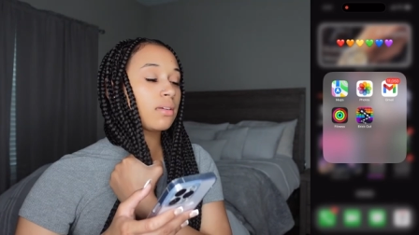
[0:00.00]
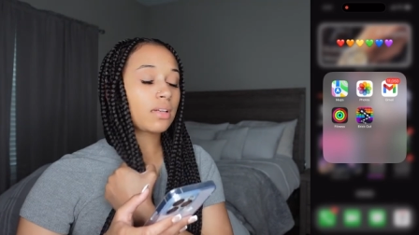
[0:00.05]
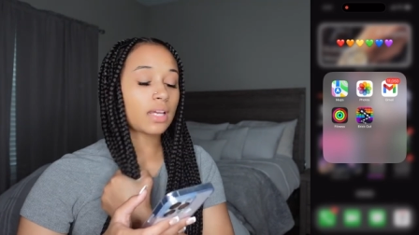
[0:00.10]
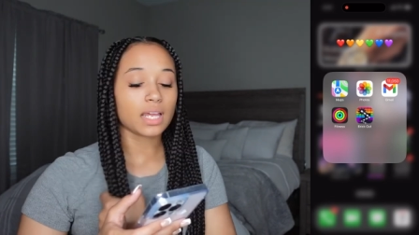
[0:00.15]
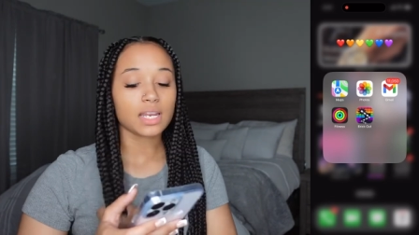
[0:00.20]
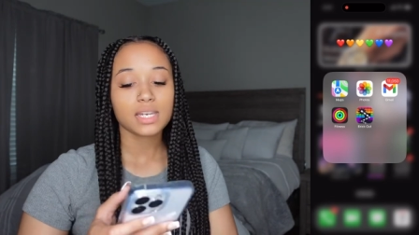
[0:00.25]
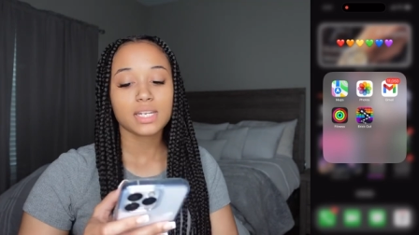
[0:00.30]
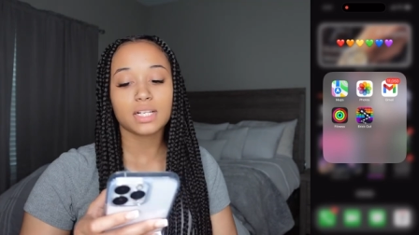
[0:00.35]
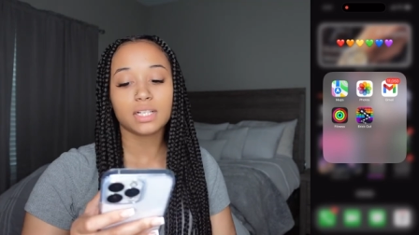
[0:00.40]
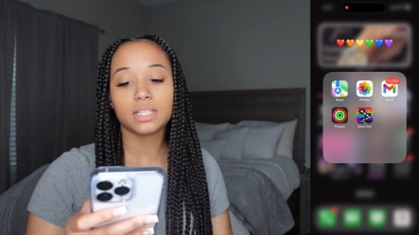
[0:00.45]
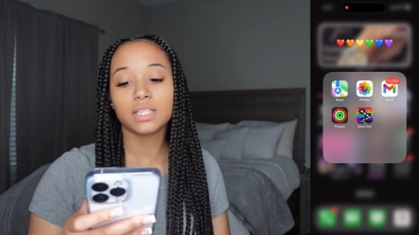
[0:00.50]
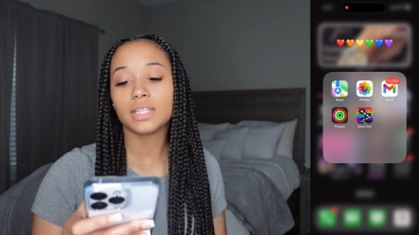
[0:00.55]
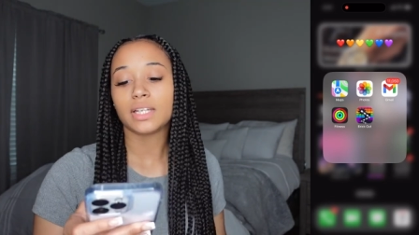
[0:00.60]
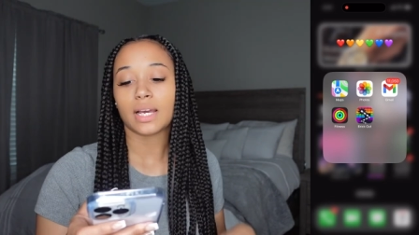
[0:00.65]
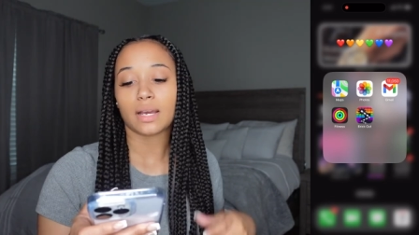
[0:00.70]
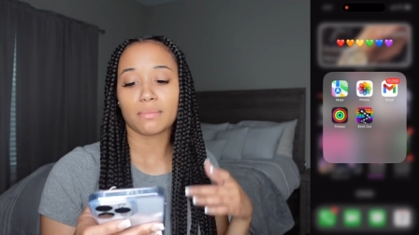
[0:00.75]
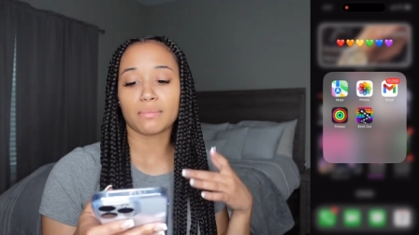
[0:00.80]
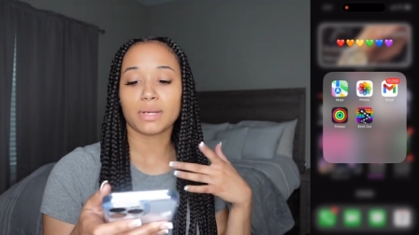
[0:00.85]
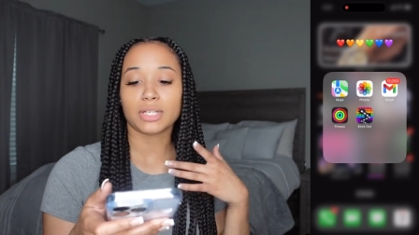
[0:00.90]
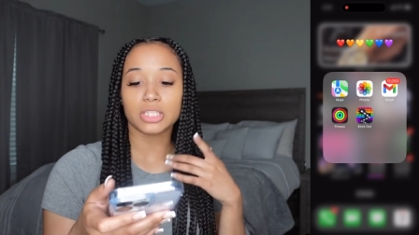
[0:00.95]
I need to clean
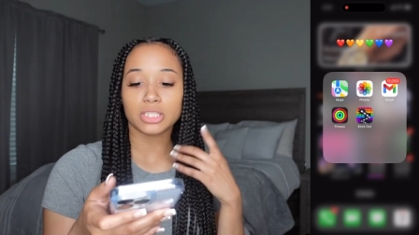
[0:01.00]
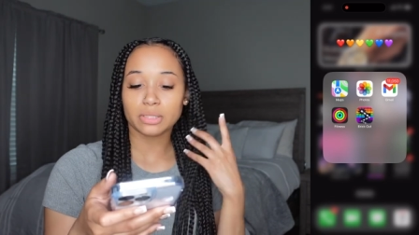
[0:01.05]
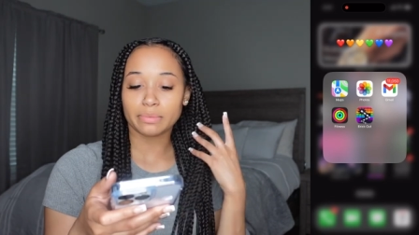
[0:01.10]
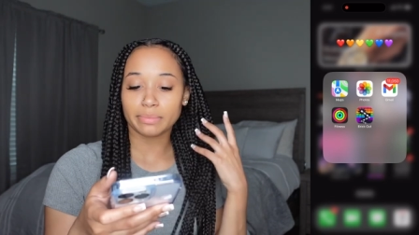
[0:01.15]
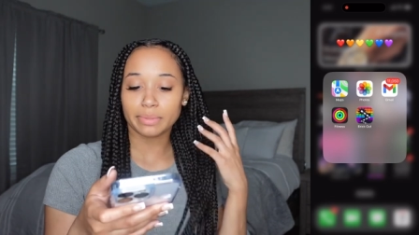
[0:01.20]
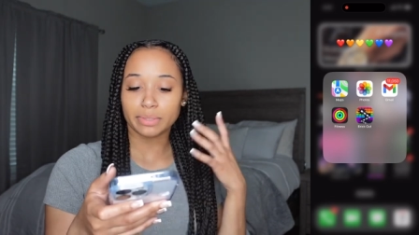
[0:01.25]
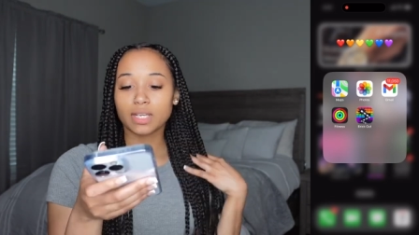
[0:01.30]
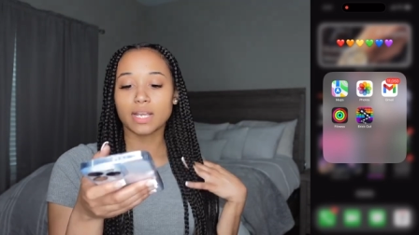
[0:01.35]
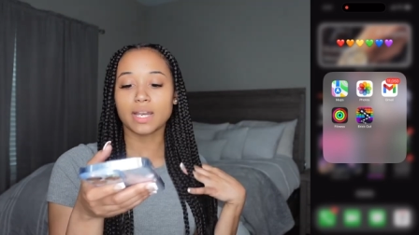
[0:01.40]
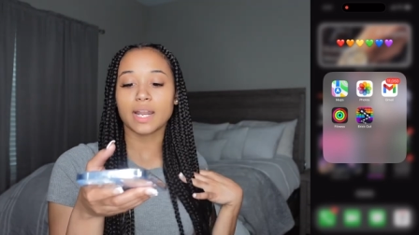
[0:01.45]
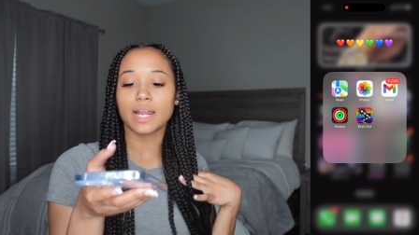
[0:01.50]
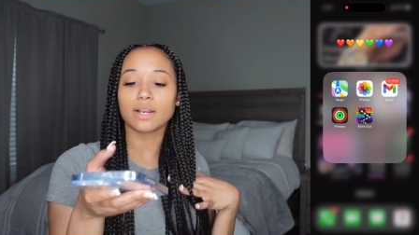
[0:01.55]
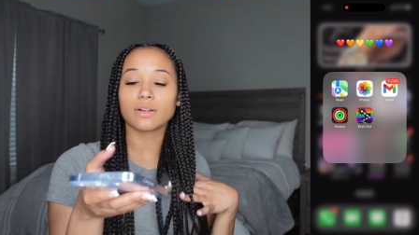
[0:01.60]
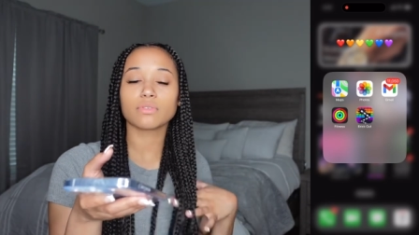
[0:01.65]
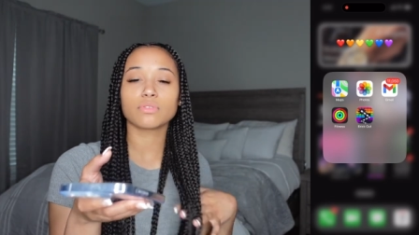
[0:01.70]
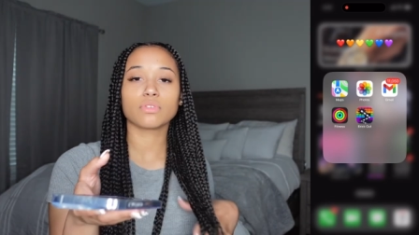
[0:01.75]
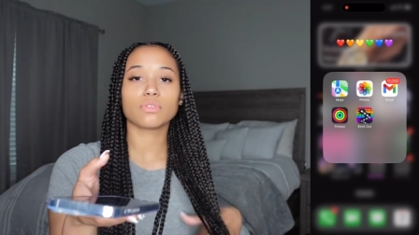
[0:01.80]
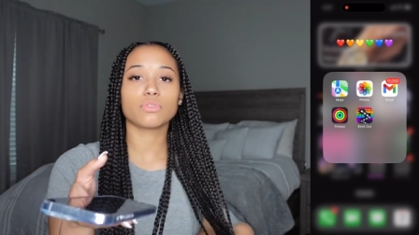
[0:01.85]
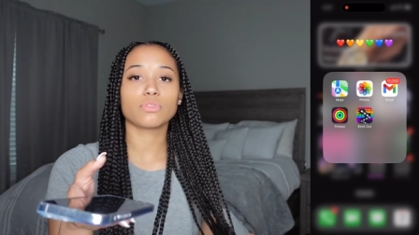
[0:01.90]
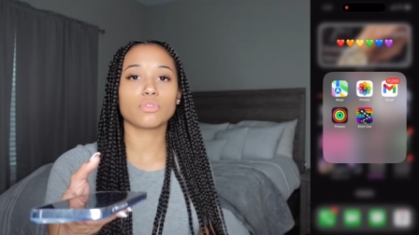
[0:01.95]
out my Gmail, and I don't
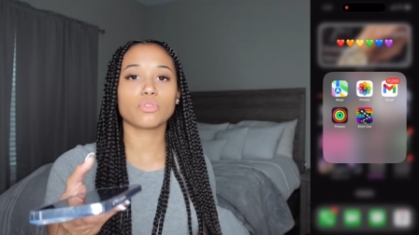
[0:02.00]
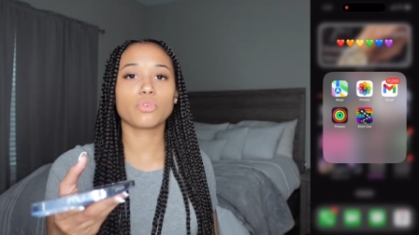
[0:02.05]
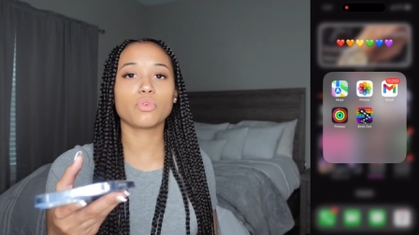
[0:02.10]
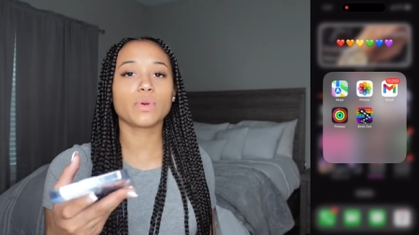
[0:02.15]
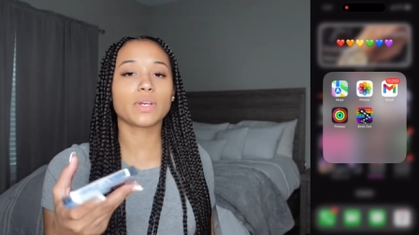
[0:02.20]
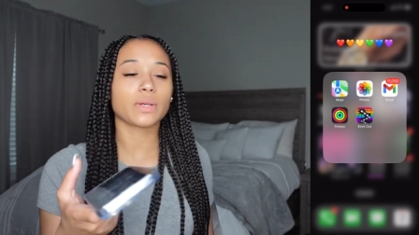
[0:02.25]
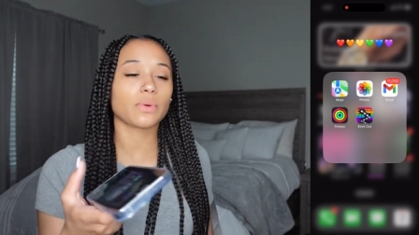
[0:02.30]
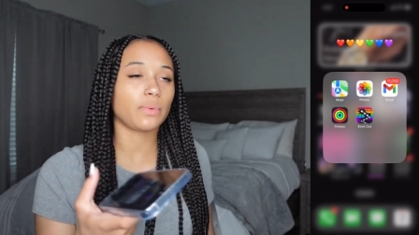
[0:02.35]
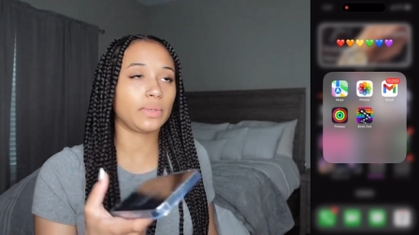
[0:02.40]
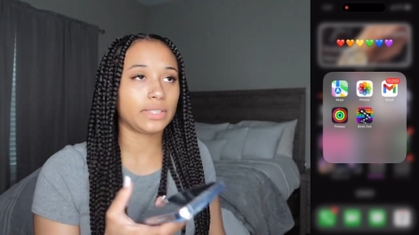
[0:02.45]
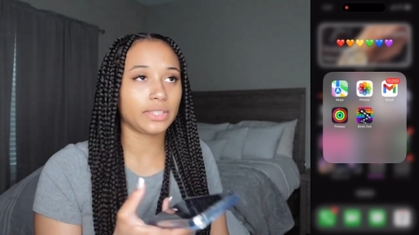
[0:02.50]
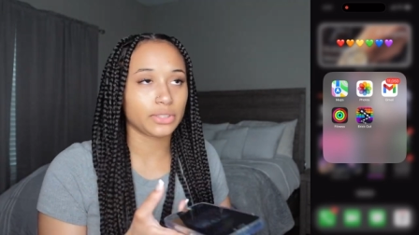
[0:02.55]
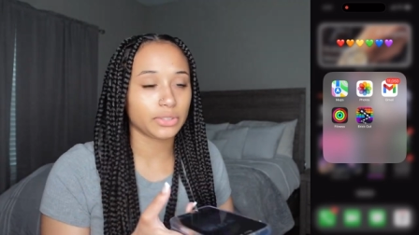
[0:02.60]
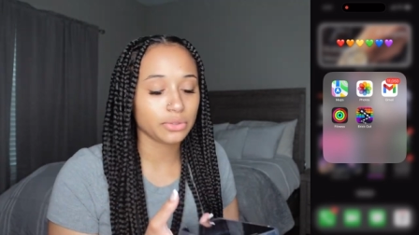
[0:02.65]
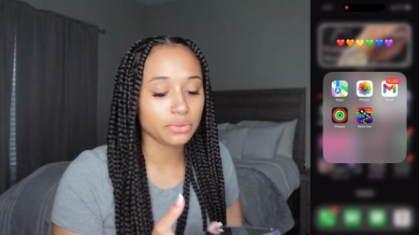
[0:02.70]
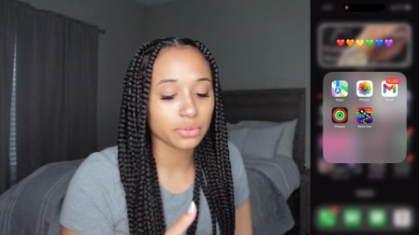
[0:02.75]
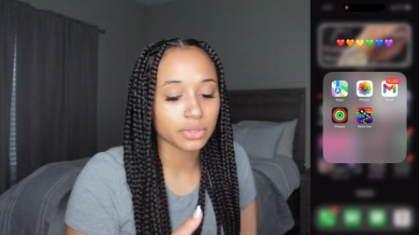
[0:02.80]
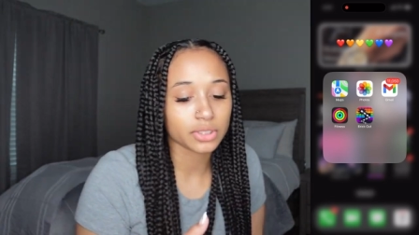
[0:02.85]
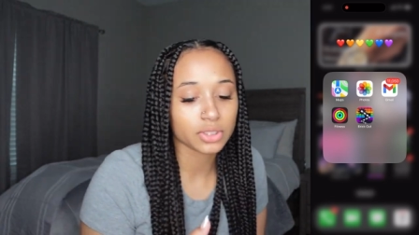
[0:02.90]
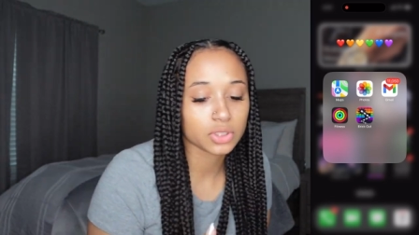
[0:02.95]
know no quick way to do
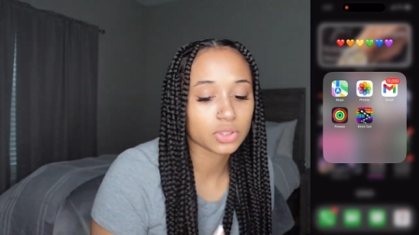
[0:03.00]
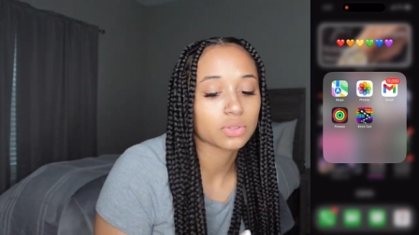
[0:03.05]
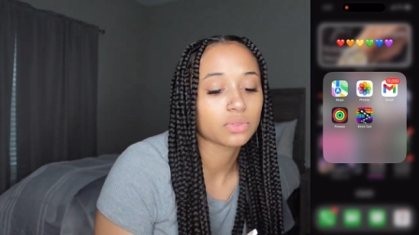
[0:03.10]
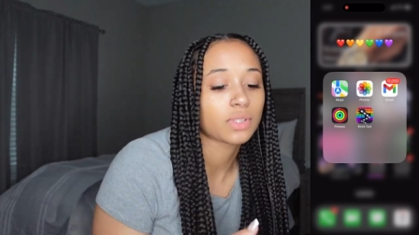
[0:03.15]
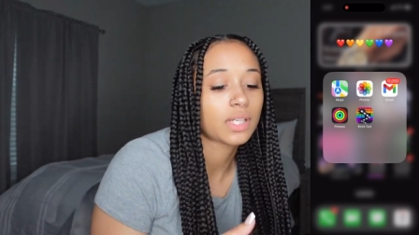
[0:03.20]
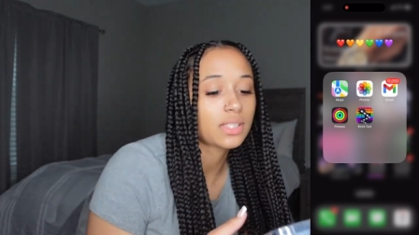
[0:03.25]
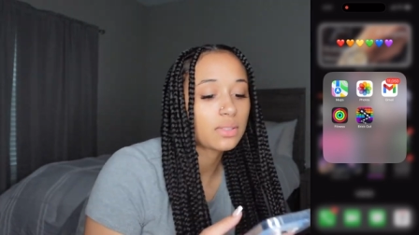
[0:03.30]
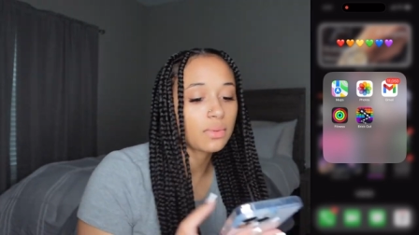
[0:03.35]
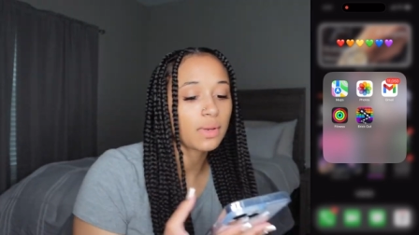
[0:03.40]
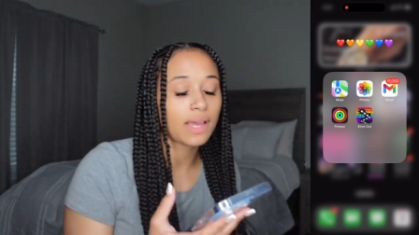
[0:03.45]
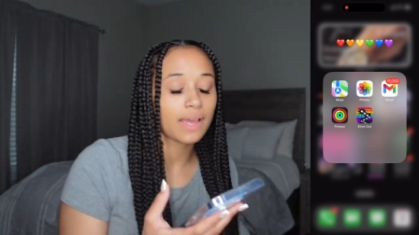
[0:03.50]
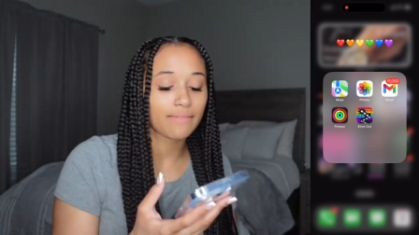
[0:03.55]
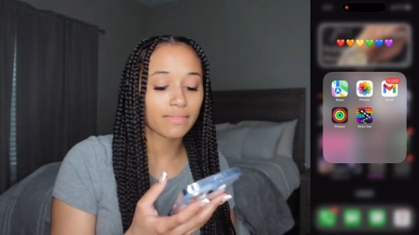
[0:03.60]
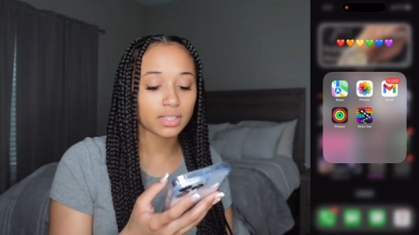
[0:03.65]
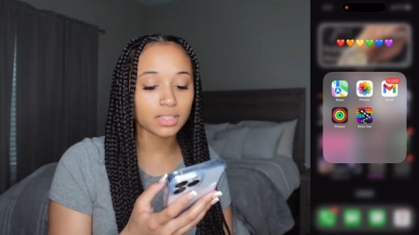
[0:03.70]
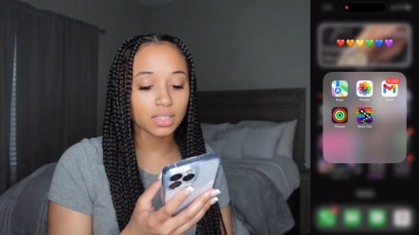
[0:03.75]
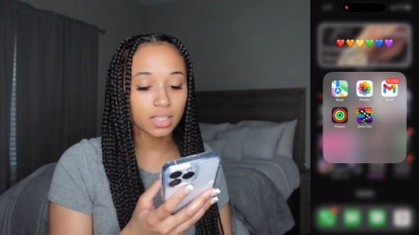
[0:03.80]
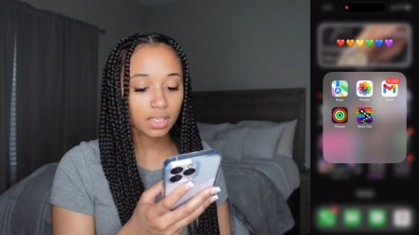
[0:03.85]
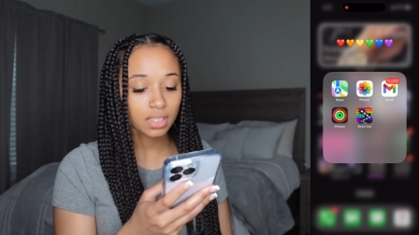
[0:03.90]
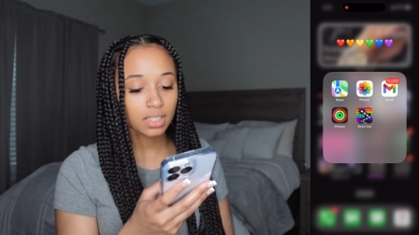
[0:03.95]
it, so that's why I haven't
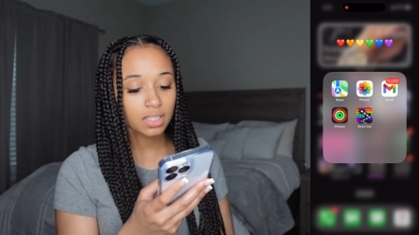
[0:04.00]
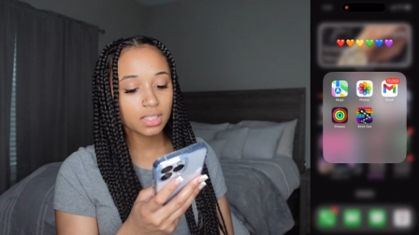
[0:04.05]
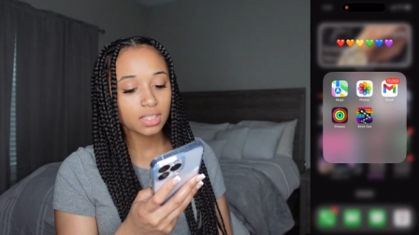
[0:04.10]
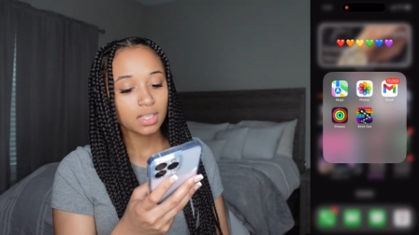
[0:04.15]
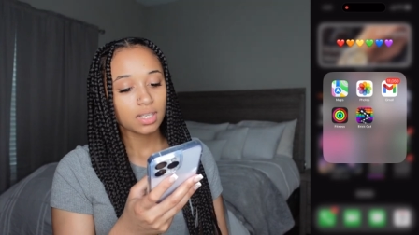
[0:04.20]
done it.